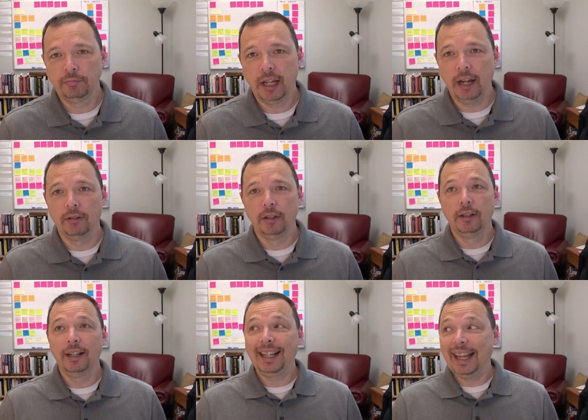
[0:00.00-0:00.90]
Now,
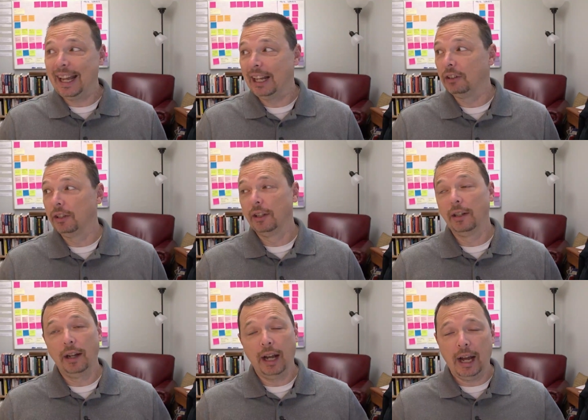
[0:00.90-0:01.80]
again,
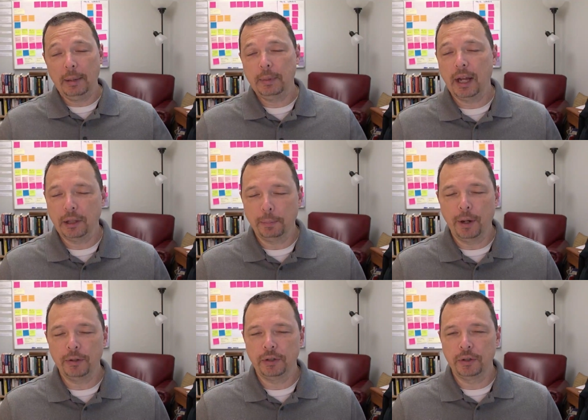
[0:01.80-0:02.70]
I'm not the
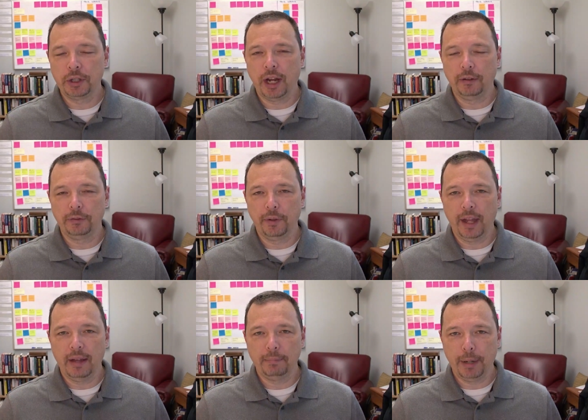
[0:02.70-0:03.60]
poster child for
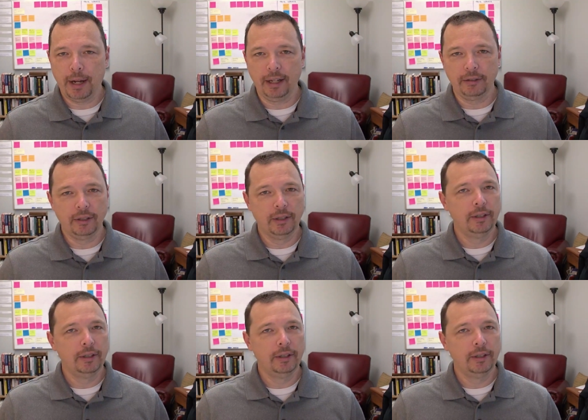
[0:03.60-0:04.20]
that, but